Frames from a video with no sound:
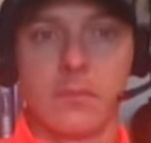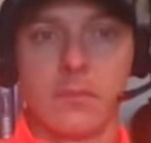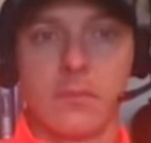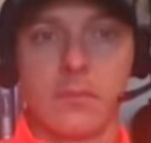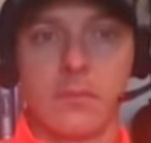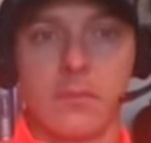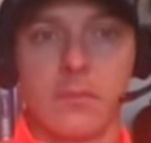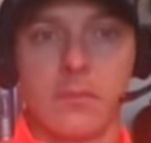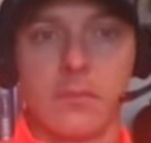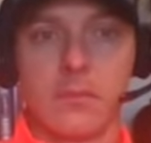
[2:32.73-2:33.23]

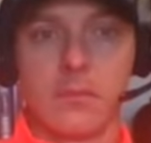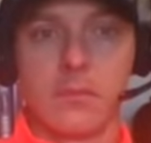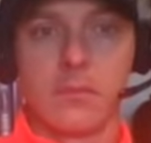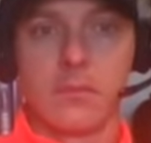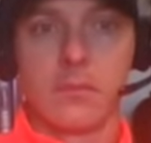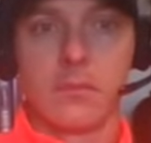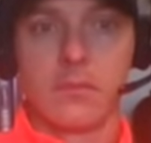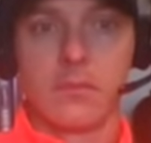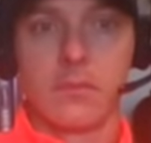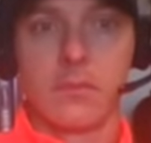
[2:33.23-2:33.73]

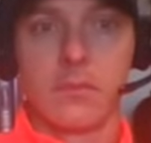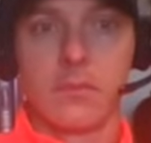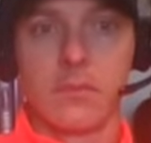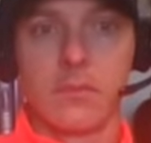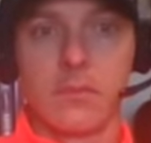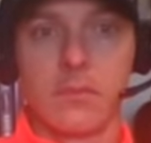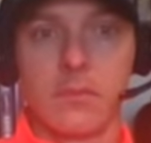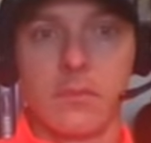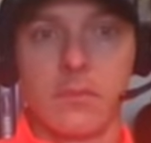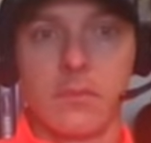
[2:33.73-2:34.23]

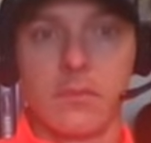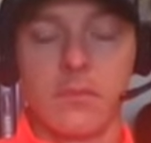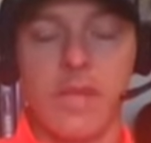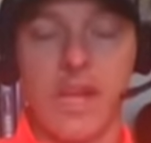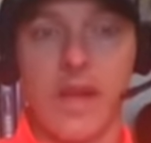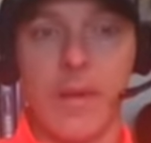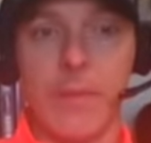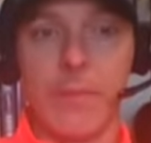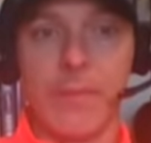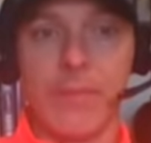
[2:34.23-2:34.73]

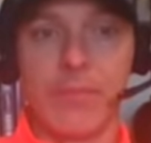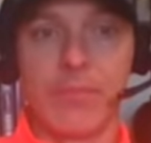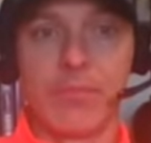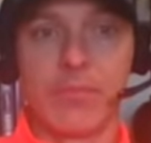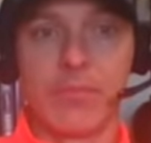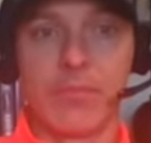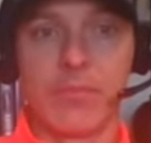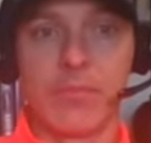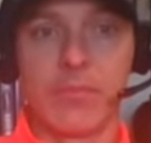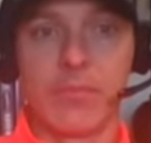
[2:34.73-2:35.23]

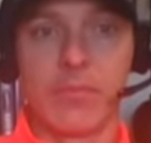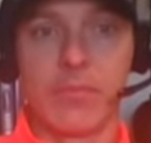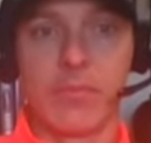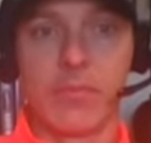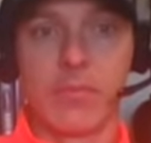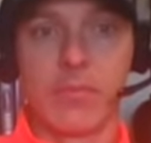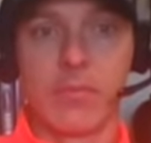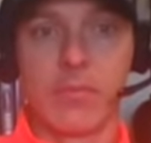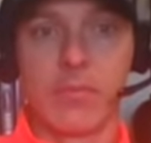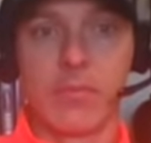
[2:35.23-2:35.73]

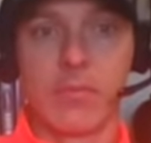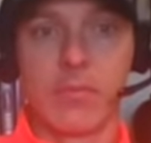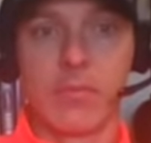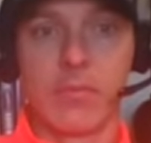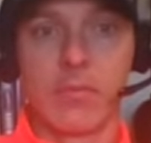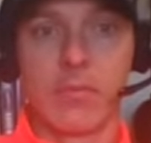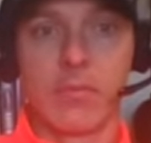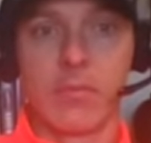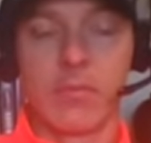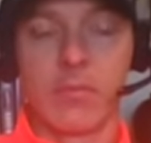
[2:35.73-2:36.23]

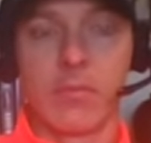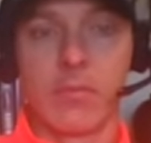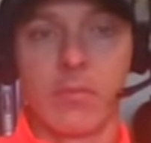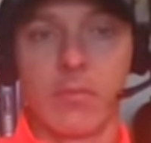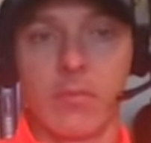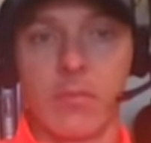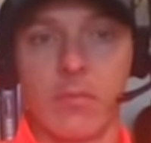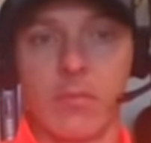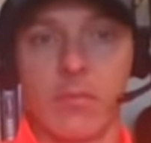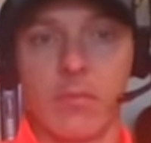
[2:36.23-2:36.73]

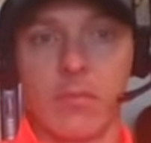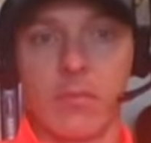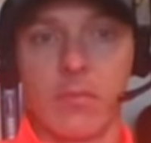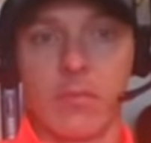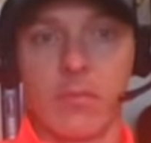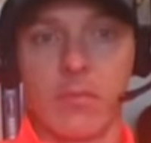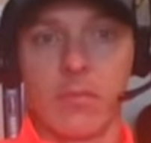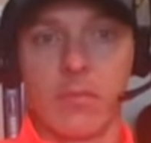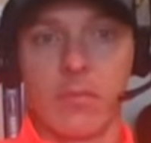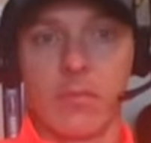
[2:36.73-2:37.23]

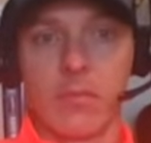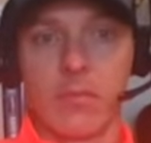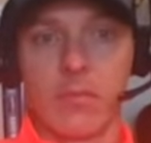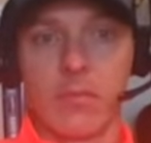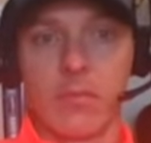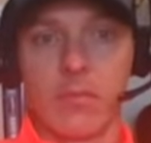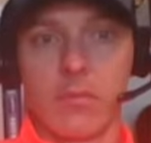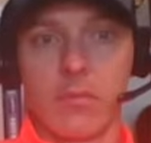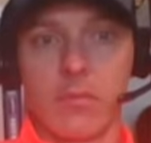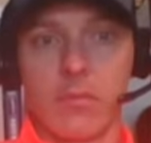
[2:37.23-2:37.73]

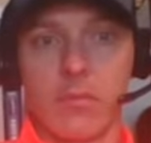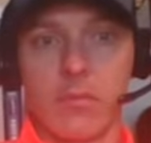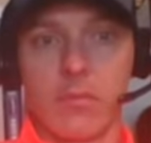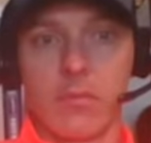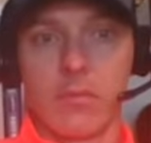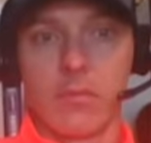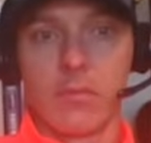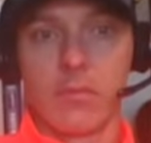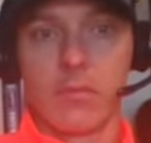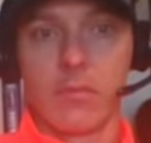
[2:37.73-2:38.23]

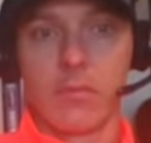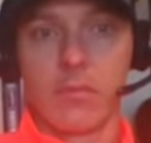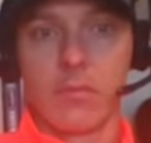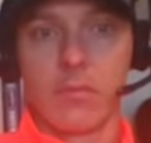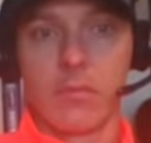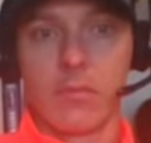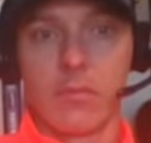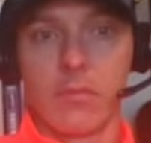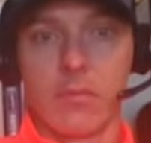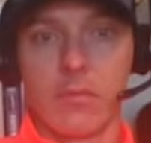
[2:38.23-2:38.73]

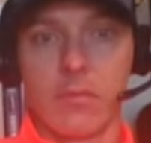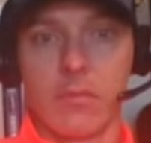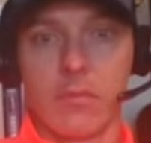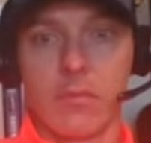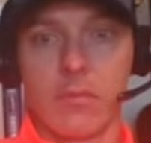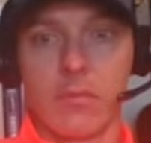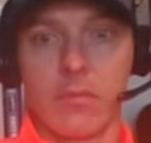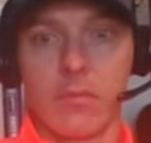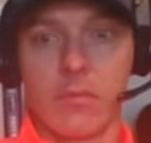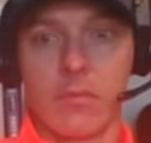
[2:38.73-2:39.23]

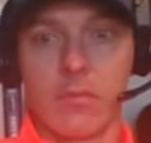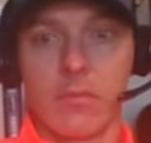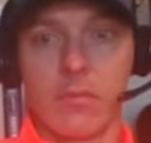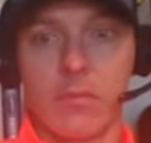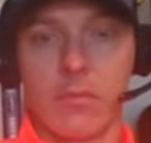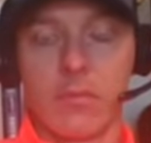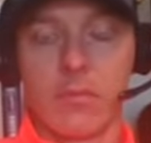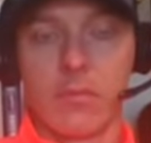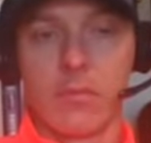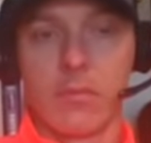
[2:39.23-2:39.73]

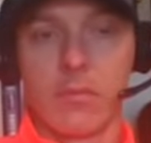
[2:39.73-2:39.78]
(not speaking)